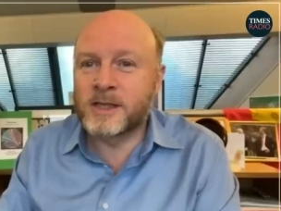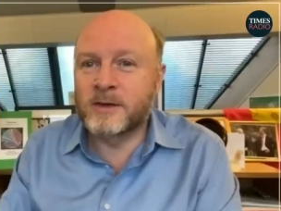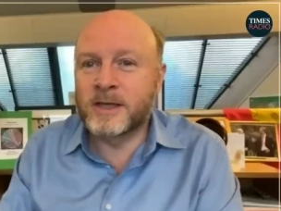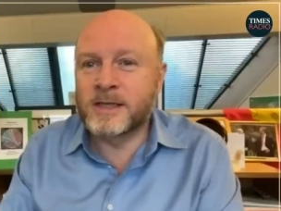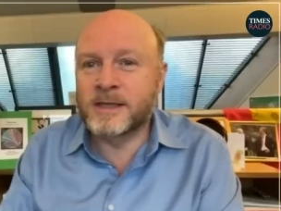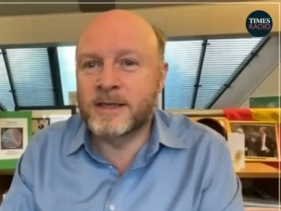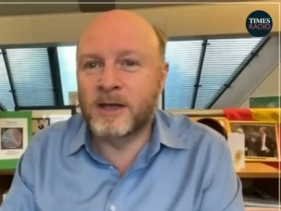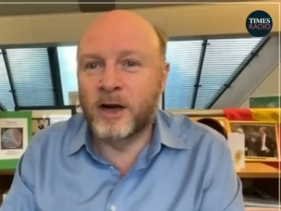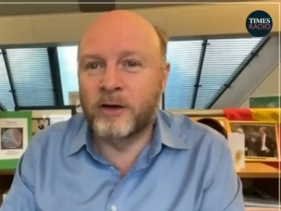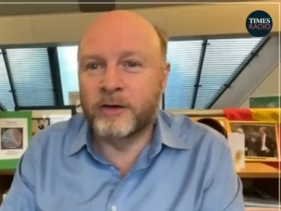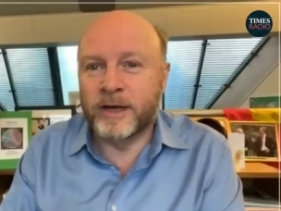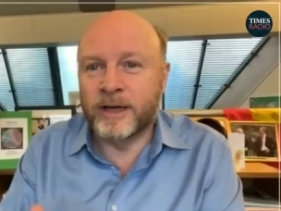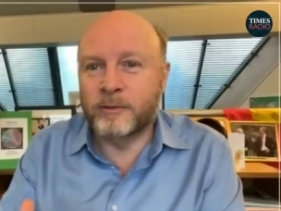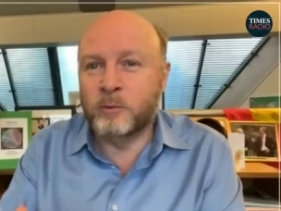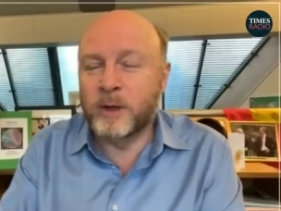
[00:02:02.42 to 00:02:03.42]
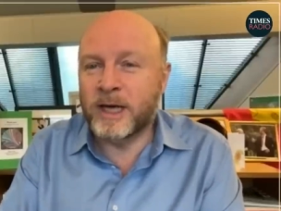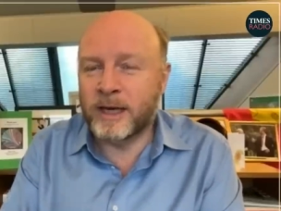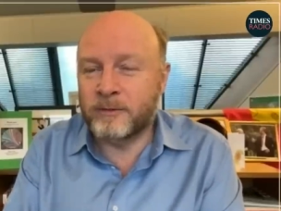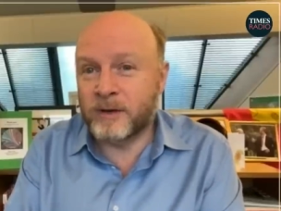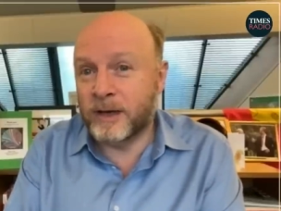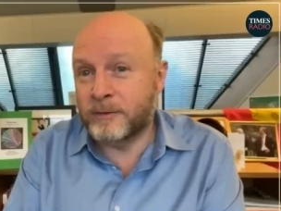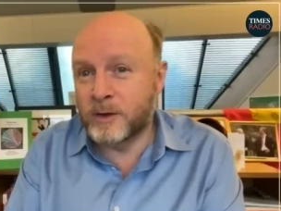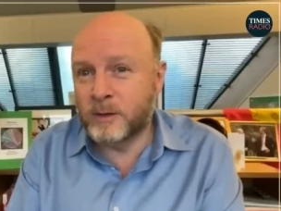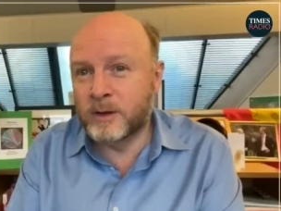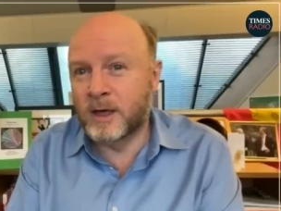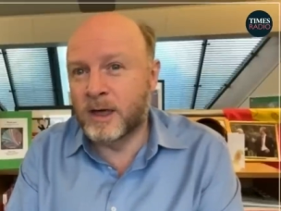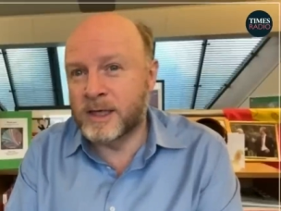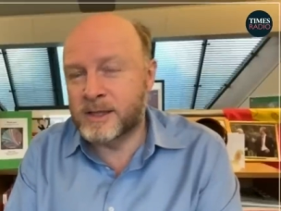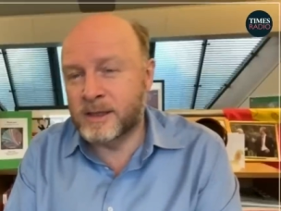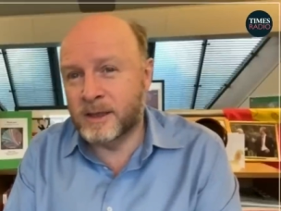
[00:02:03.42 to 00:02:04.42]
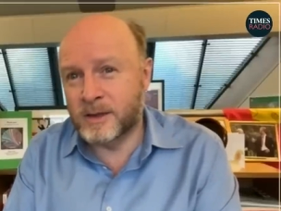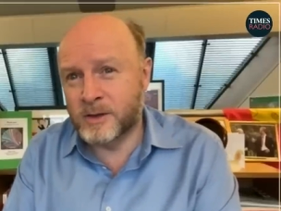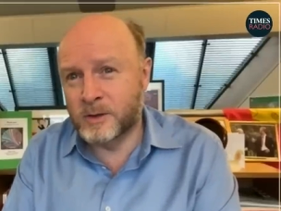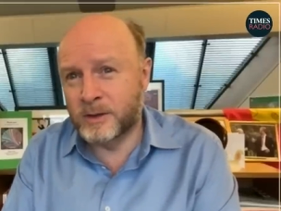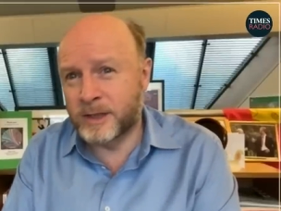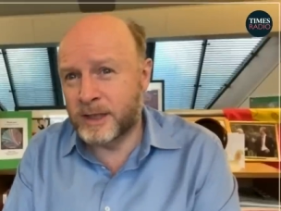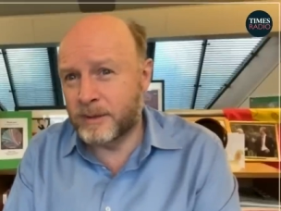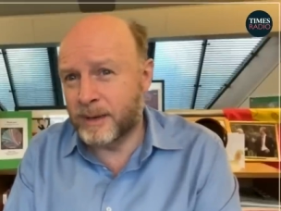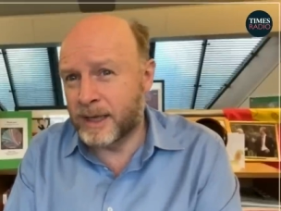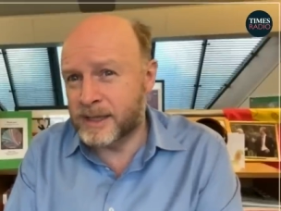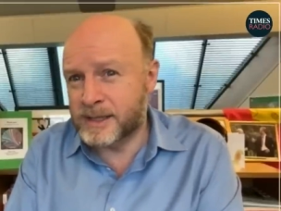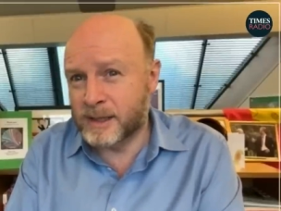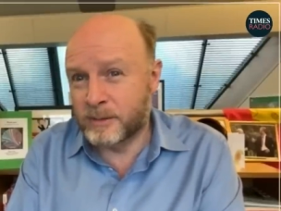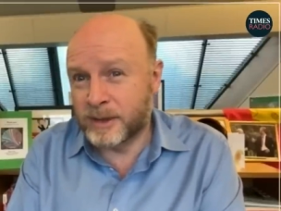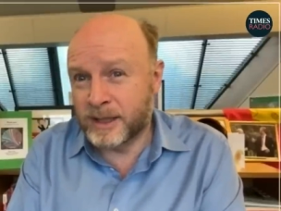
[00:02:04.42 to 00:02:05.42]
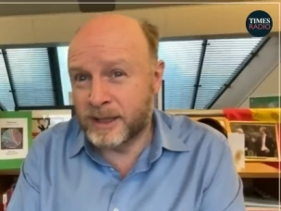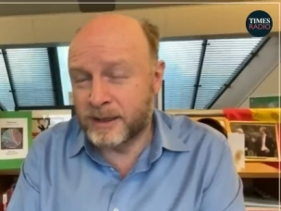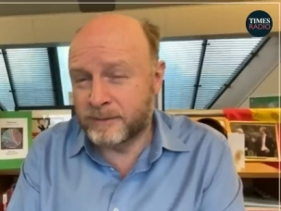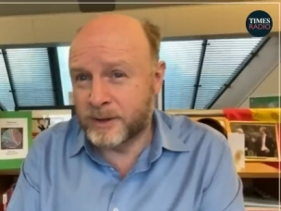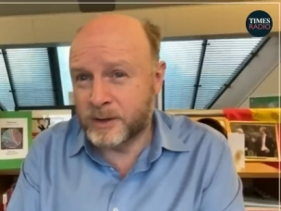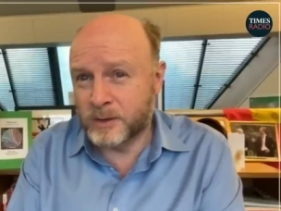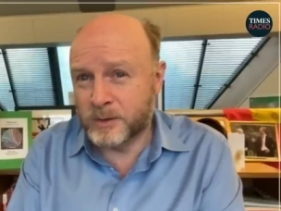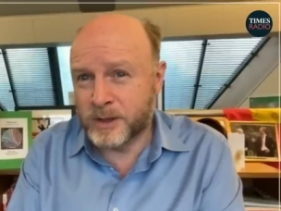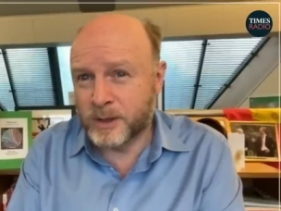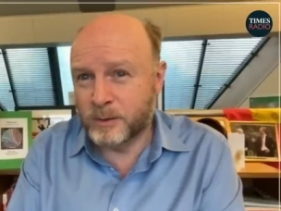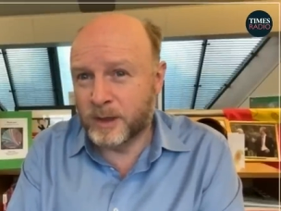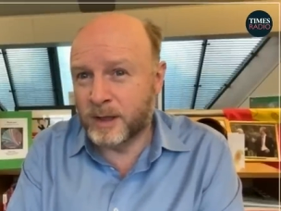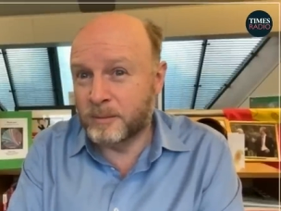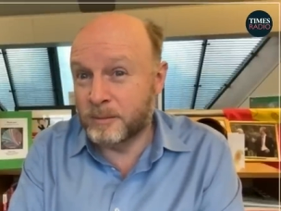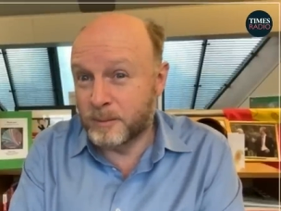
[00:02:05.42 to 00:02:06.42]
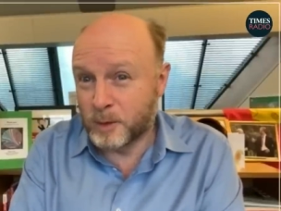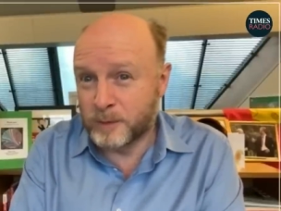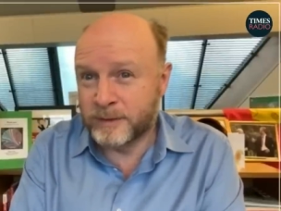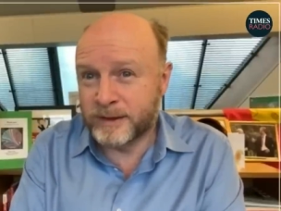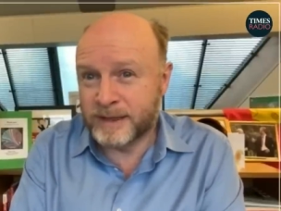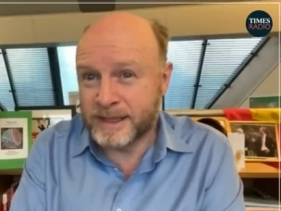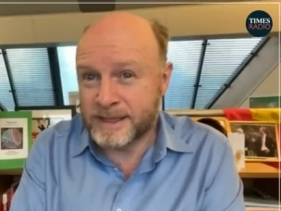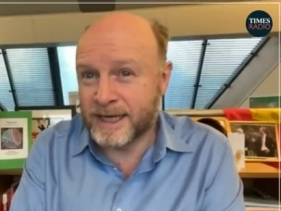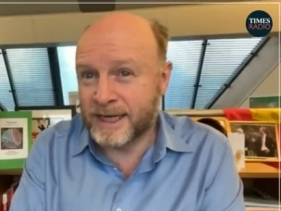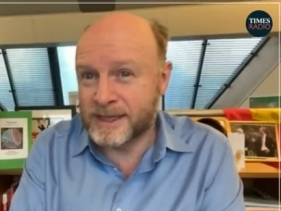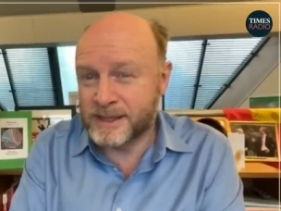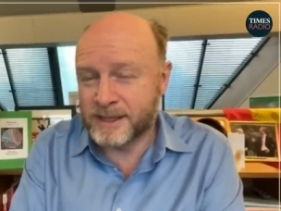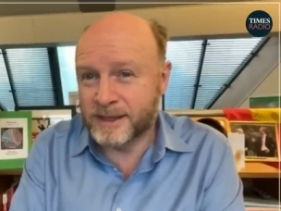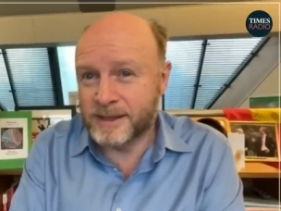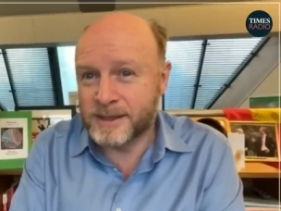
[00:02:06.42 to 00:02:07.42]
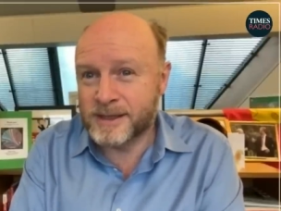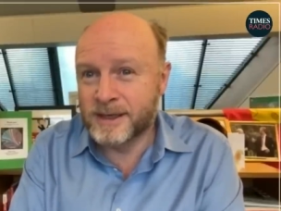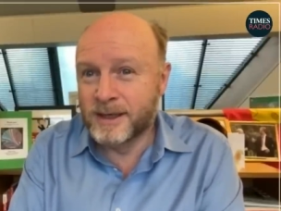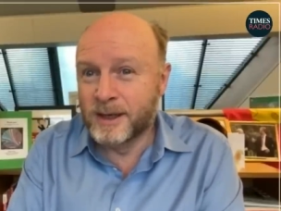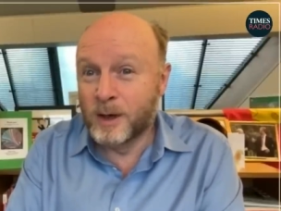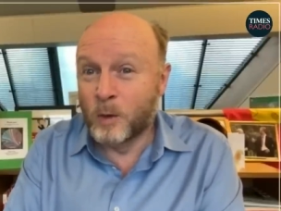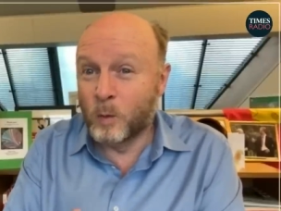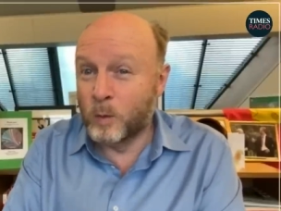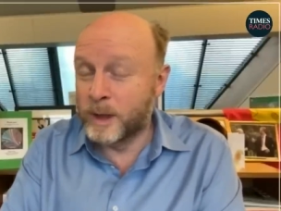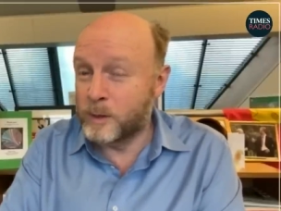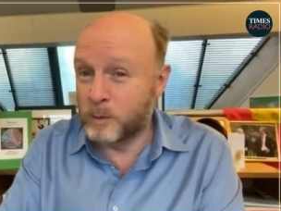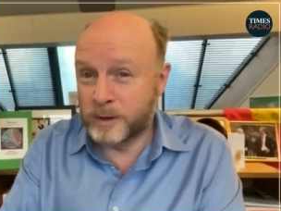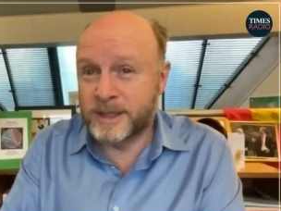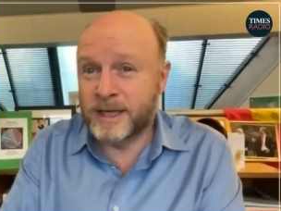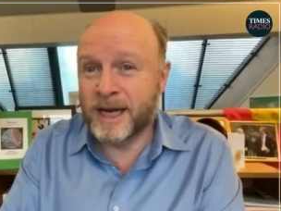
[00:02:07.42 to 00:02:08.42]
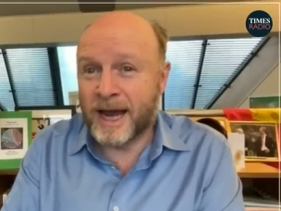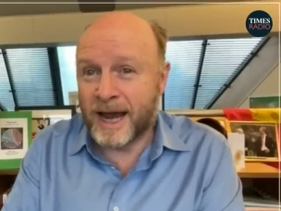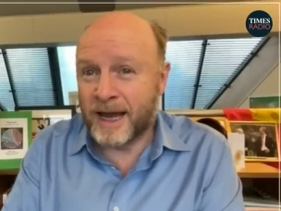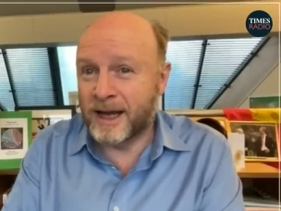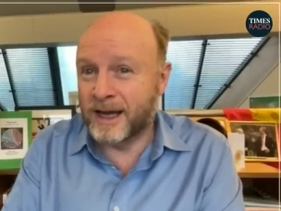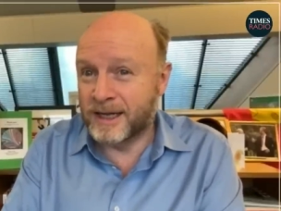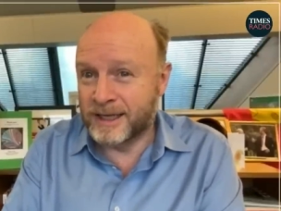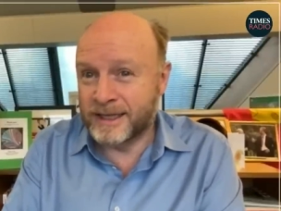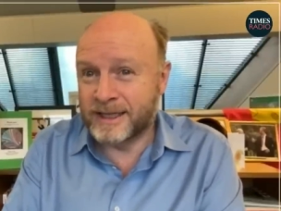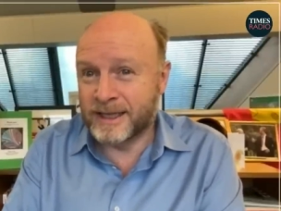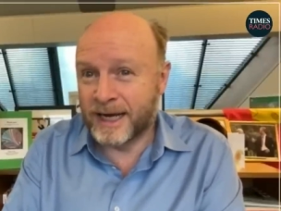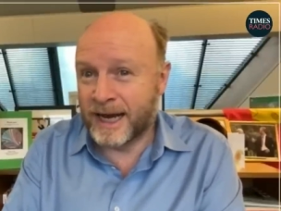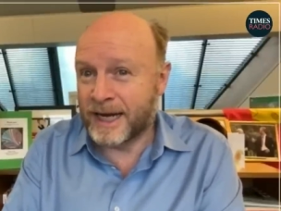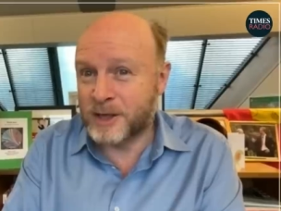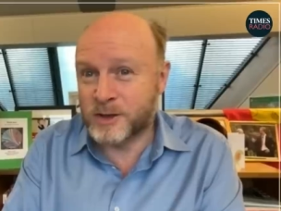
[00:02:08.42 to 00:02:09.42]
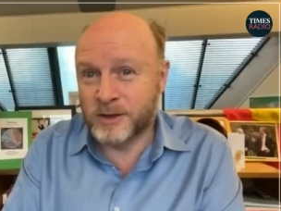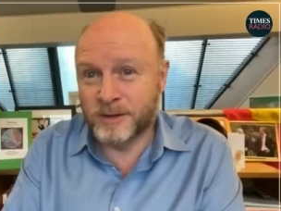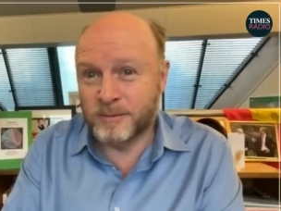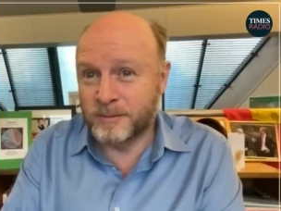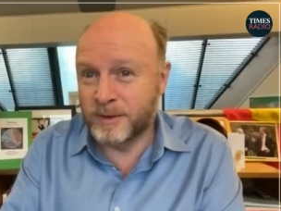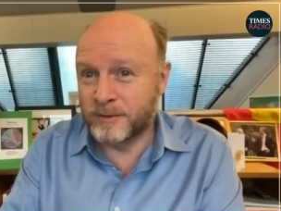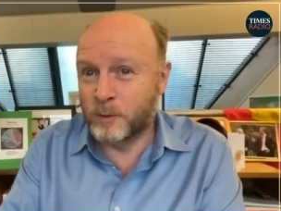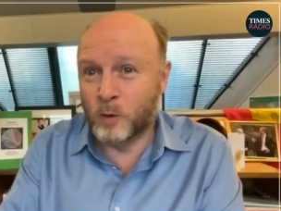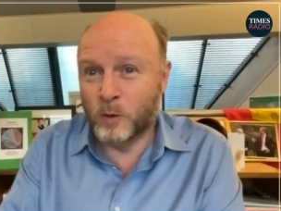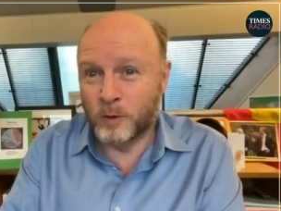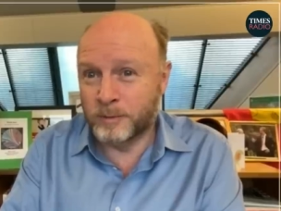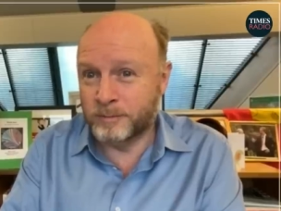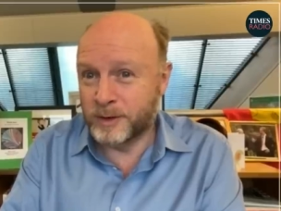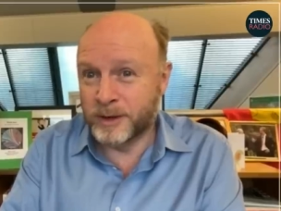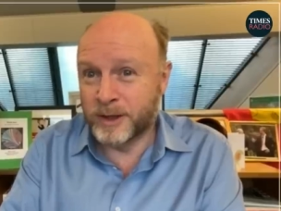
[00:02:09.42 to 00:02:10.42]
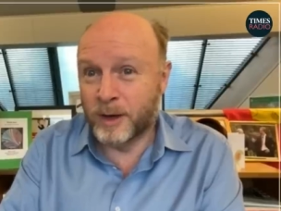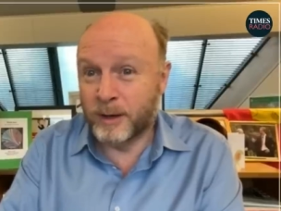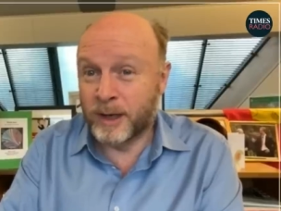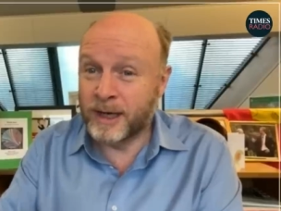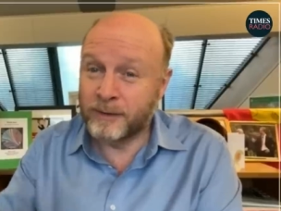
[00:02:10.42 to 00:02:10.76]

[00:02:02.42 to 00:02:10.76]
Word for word: so this is the irony. If we if, if you and I start talking about some of the individuals who are moving these cases, we would get a legal action before you know it.